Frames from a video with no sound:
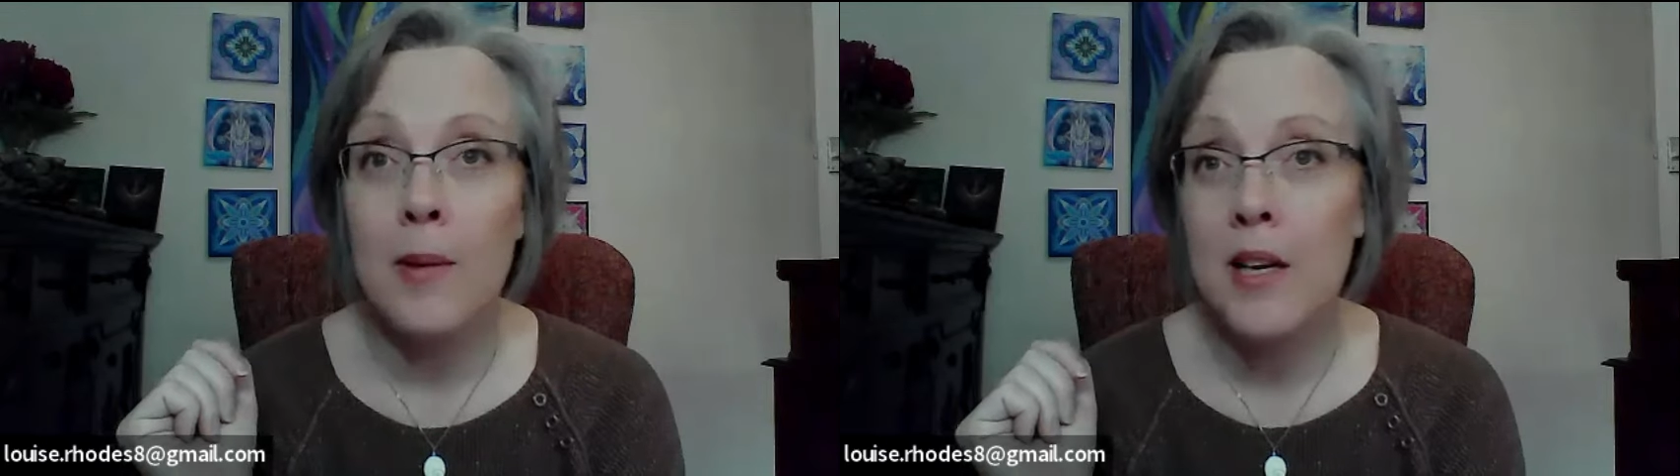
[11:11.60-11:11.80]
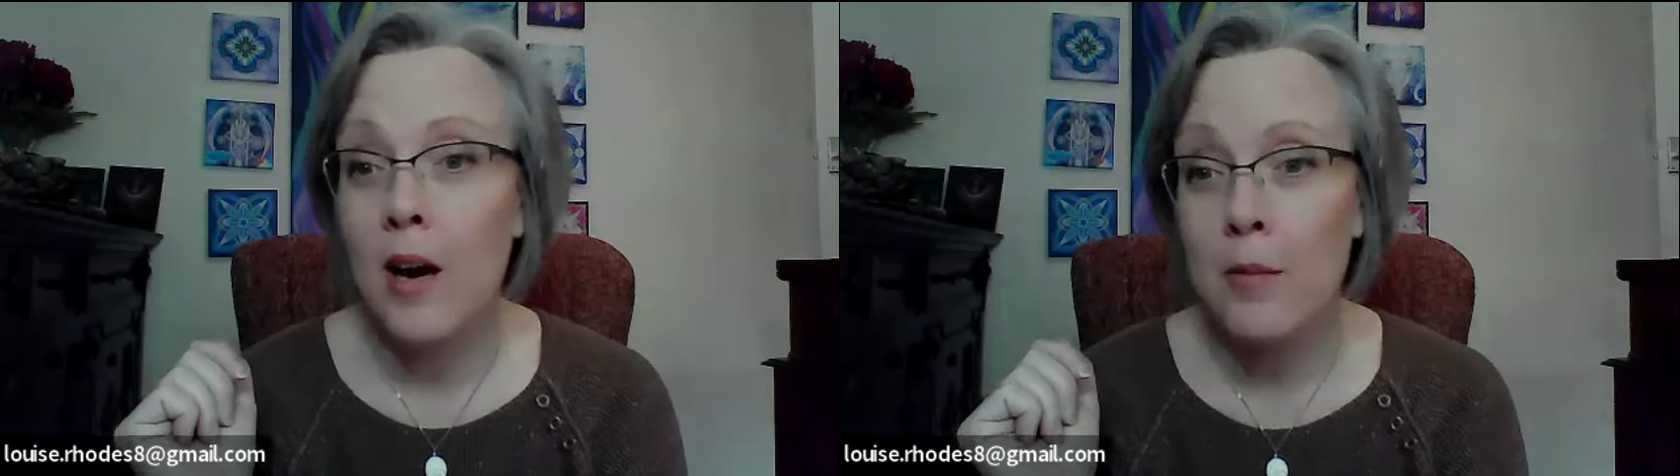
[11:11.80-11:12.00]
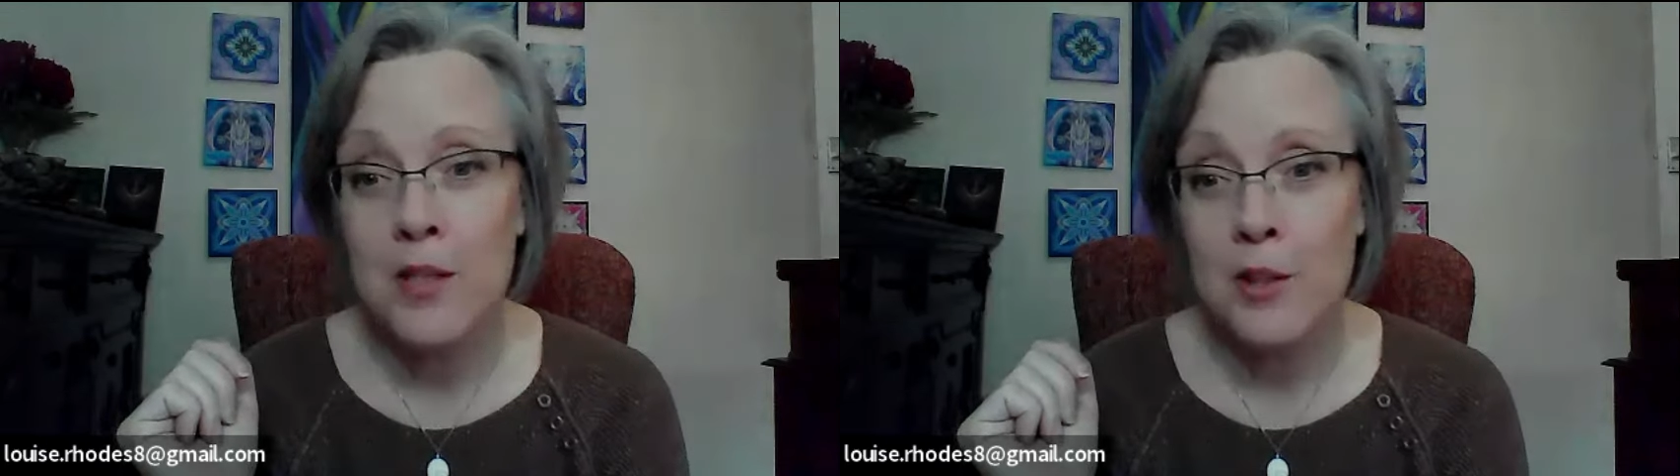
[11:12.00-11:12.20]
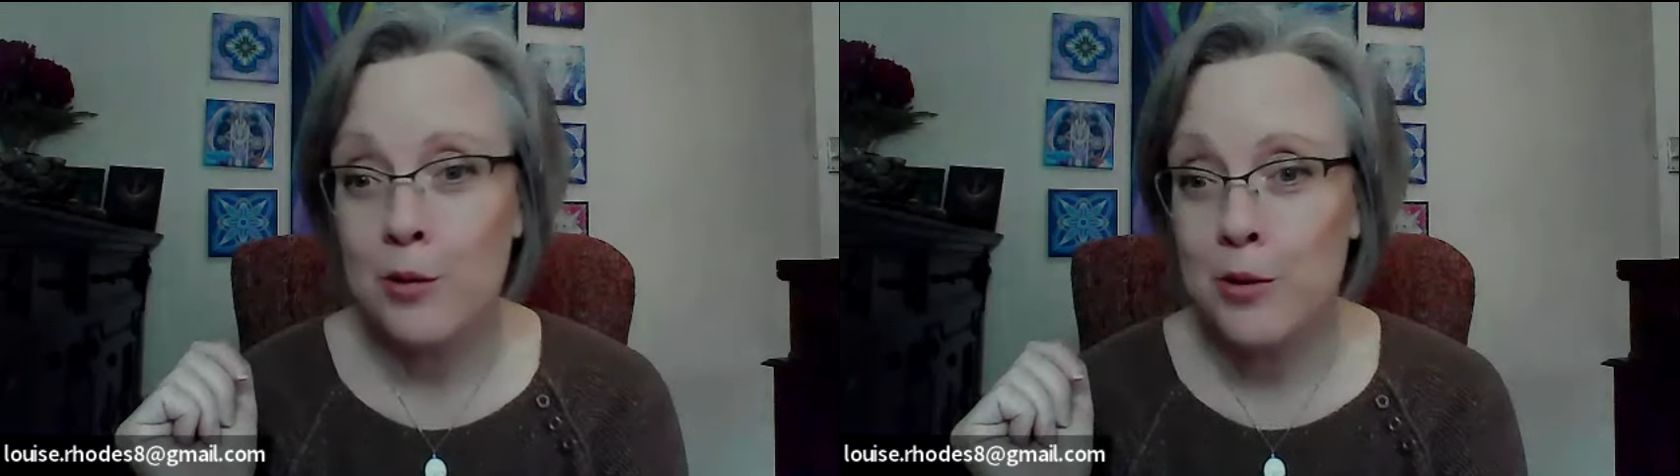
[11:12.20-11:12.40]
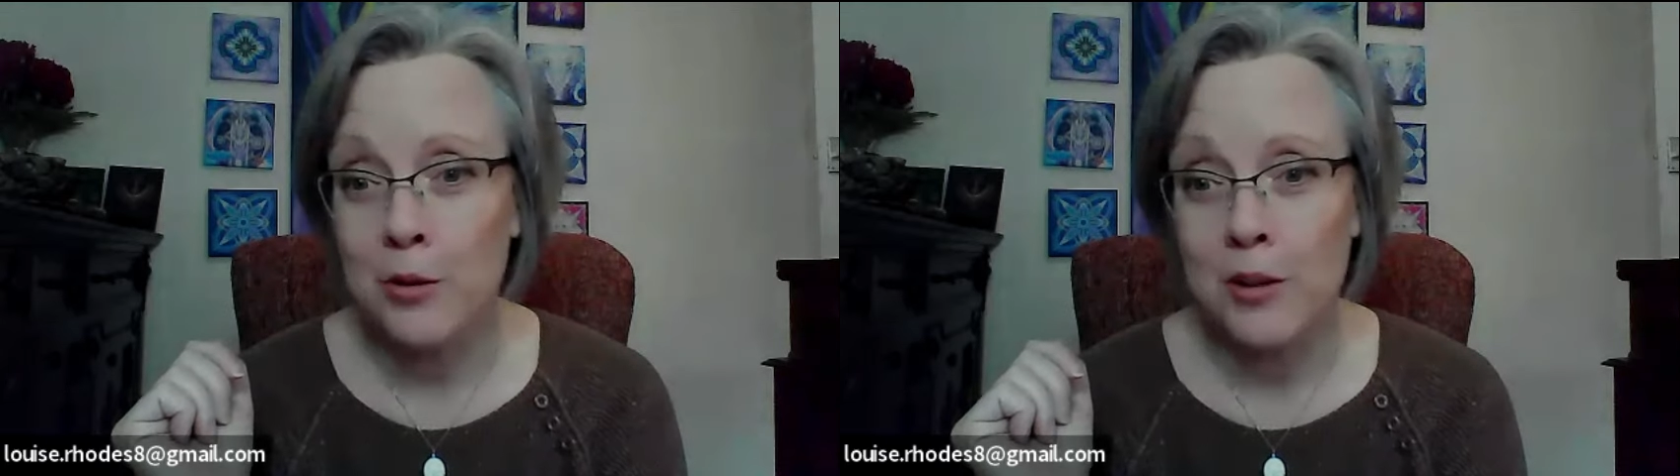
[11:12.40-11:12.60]
I mean, I'm
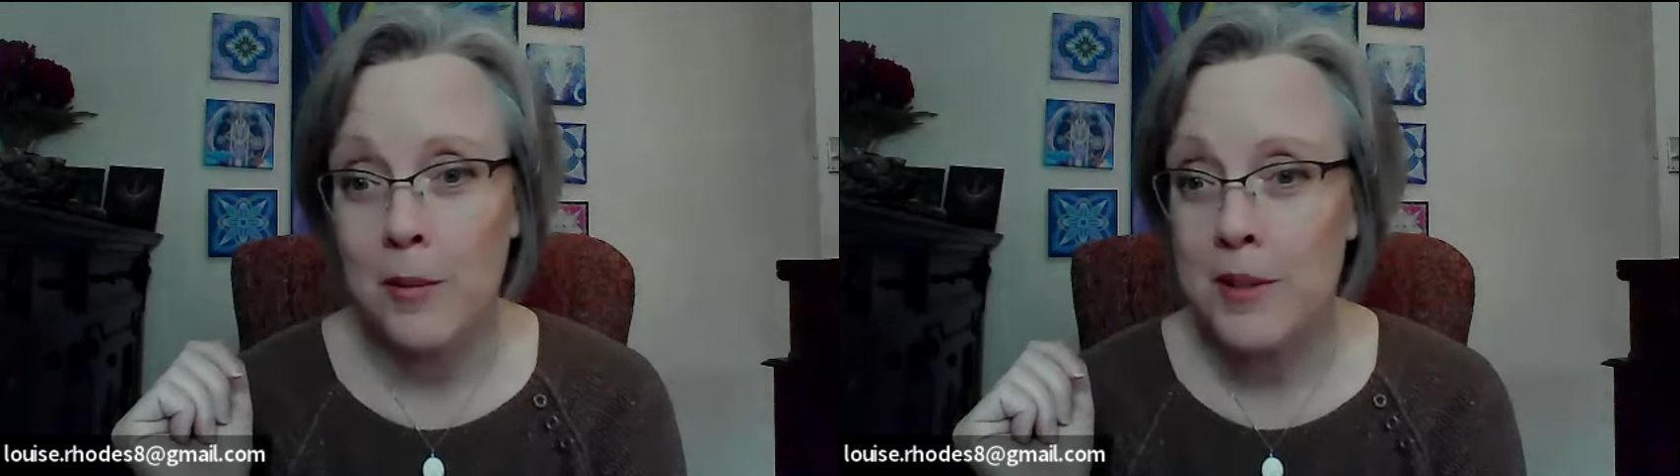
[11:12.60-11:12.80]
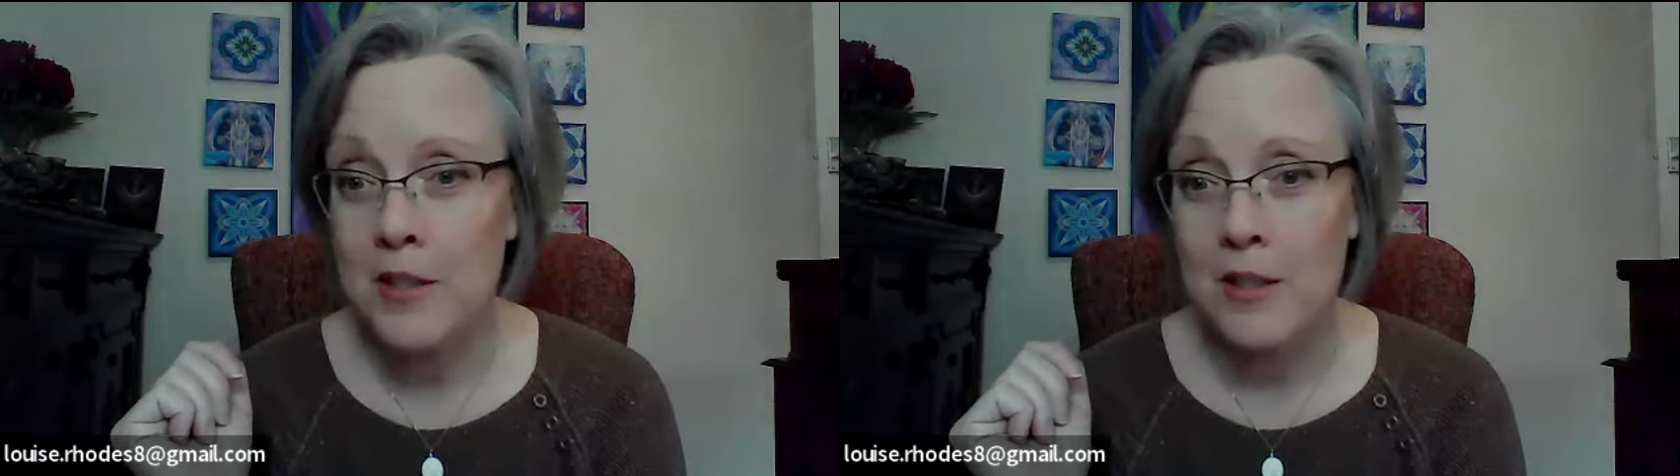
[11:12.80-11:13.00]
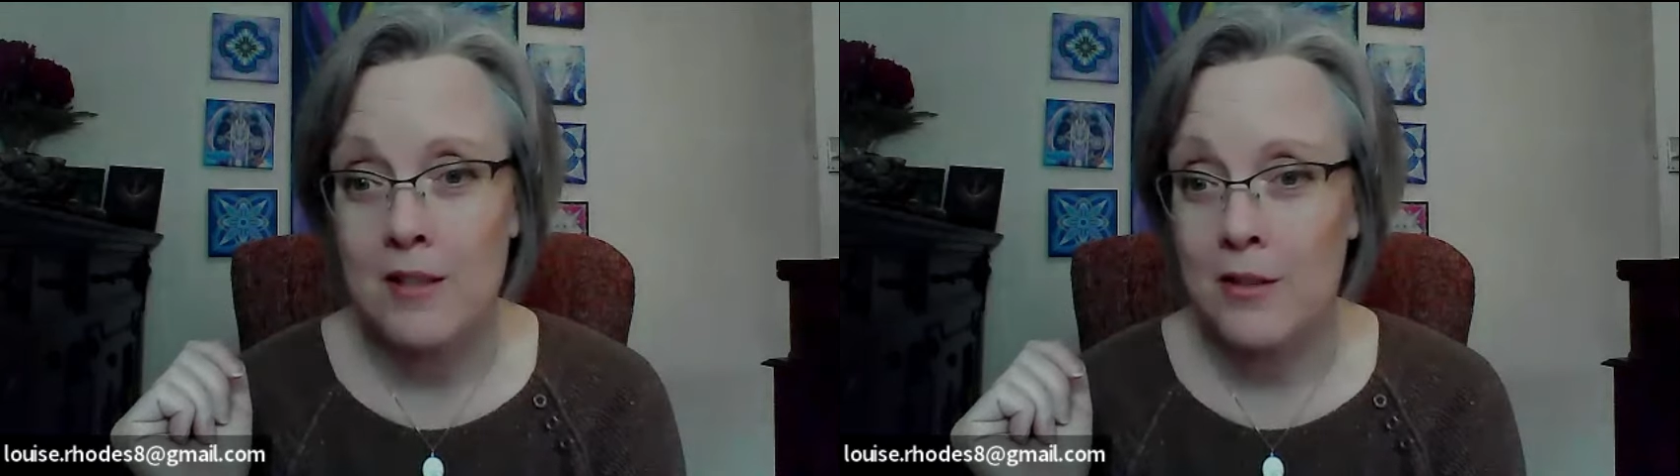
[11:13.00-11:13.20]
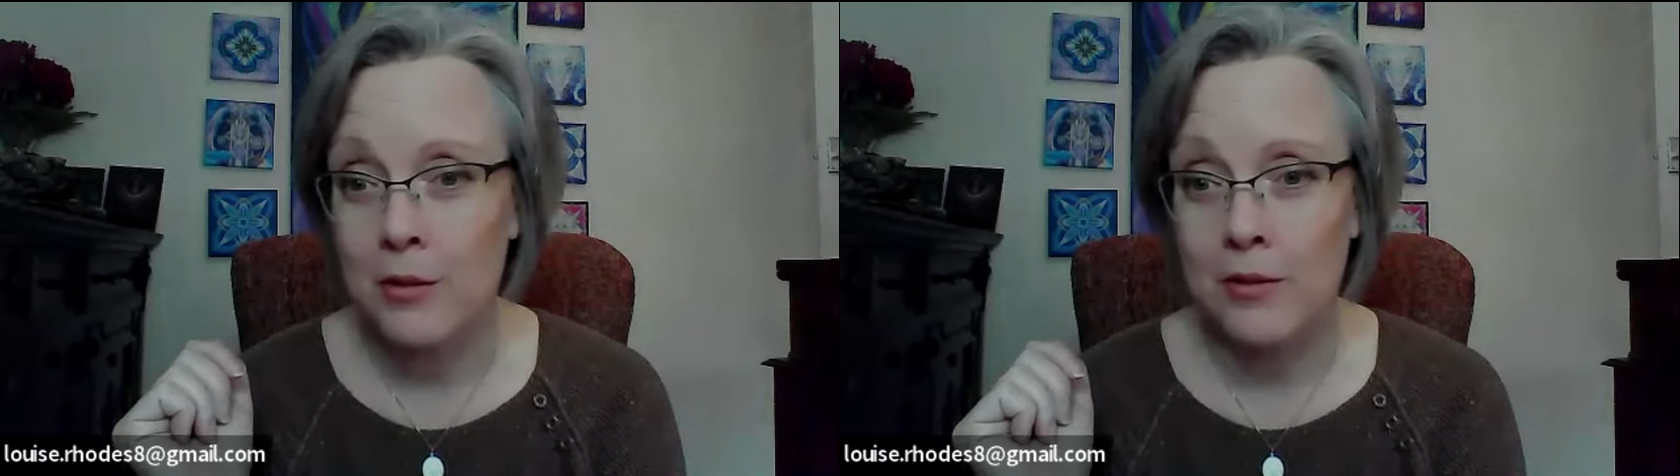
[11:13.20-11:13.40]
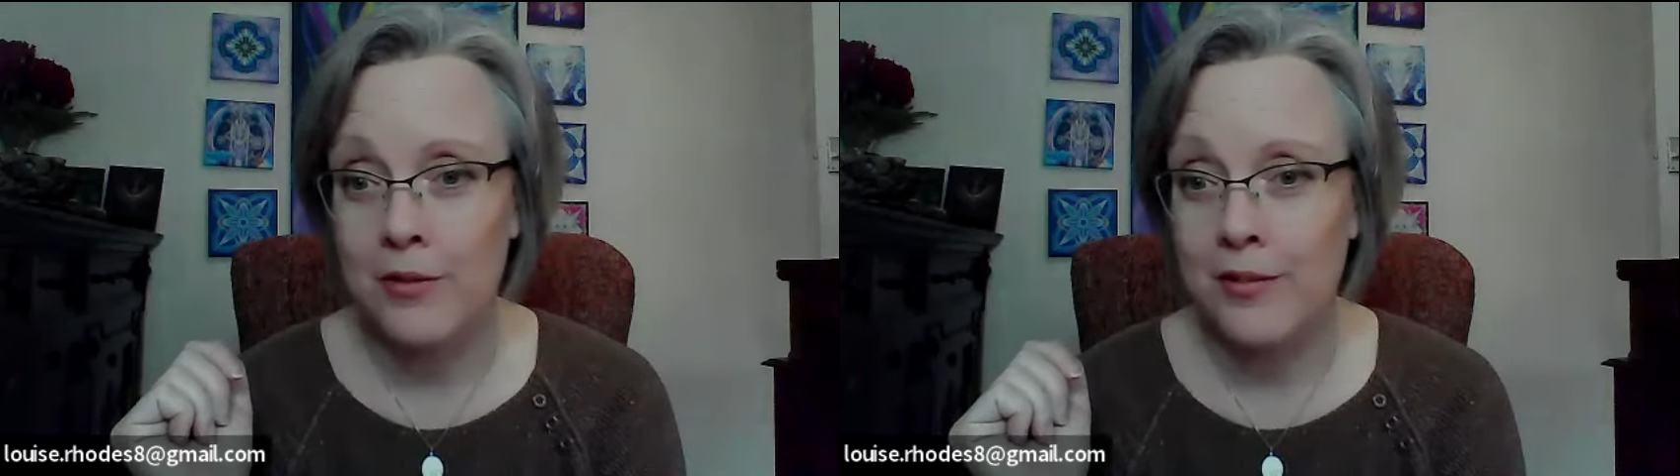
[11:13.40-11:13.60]
still sort of coming to
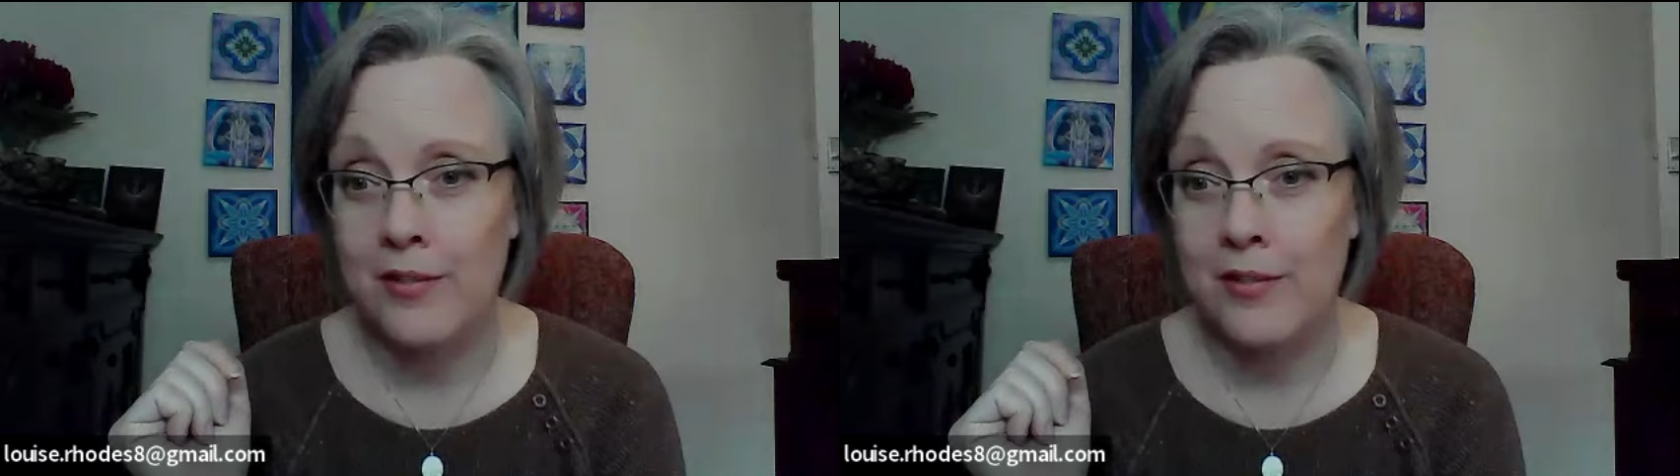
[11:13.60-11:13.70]
sort of